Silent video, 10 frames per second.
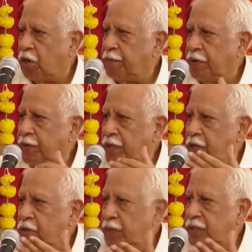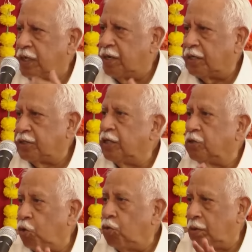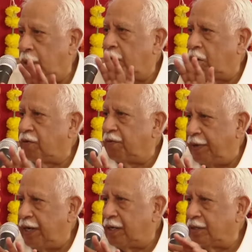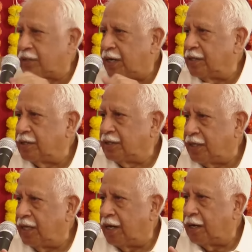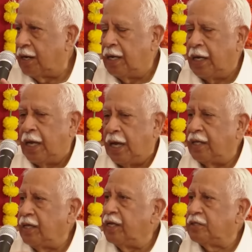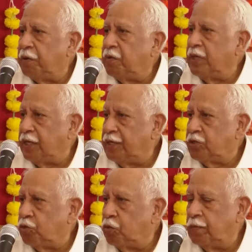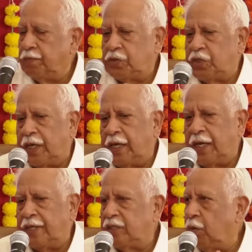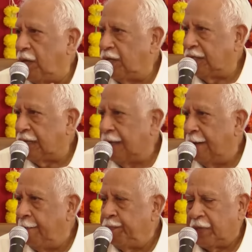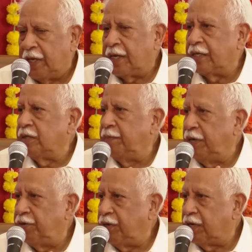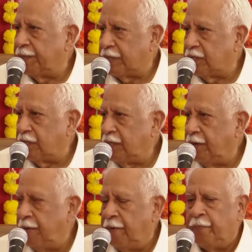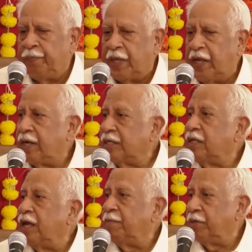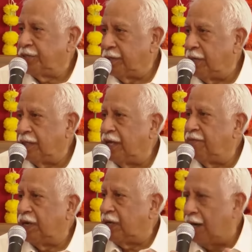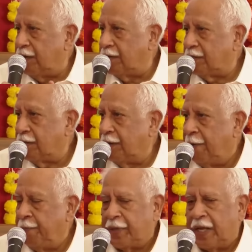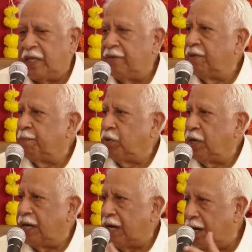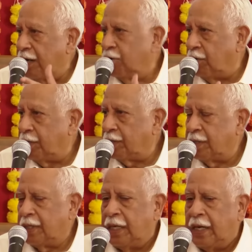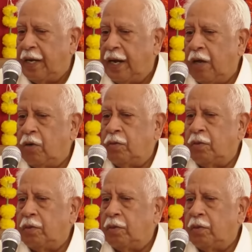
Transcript: not between the US and Russia, though a lot of American strategists say that. Yeah. I think it's between these two. China has the wealth, it has the military capacity, it has the ambition, and they have declared it. Right. And they've put a deadline on it. Now,